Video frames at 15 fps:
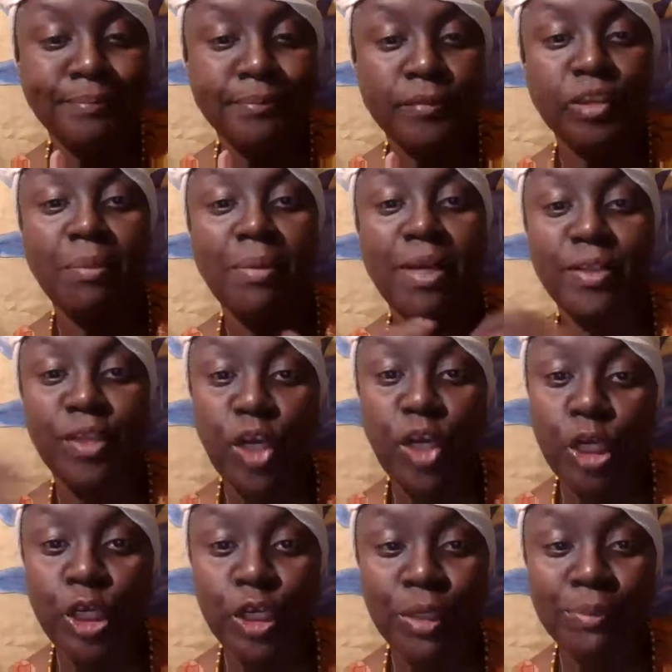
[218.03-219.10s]
some other
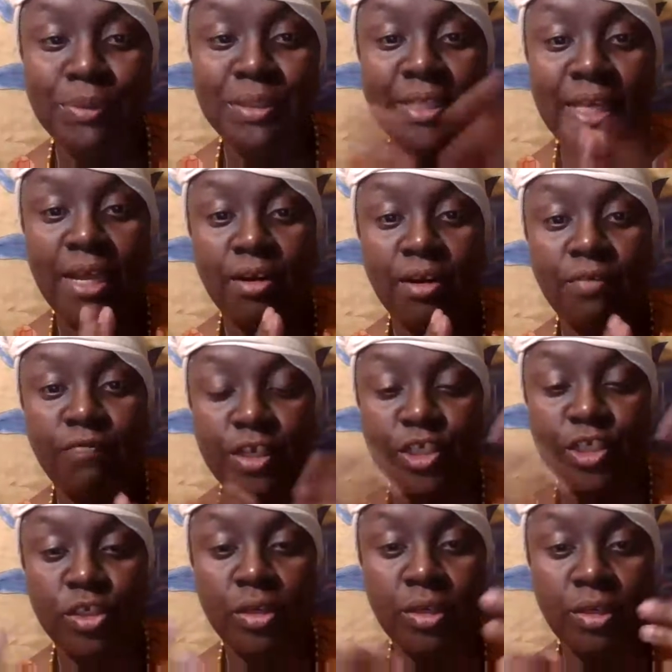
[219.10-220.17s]
herbs that are
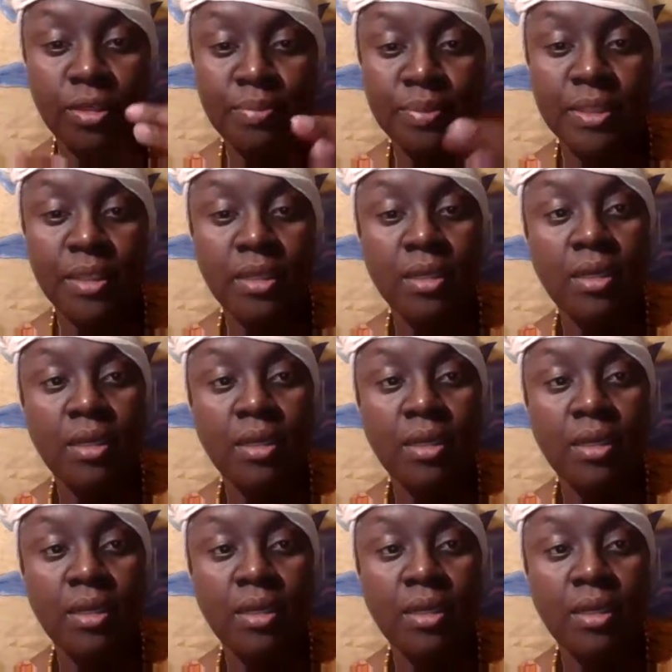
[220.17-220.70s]
fresh herbs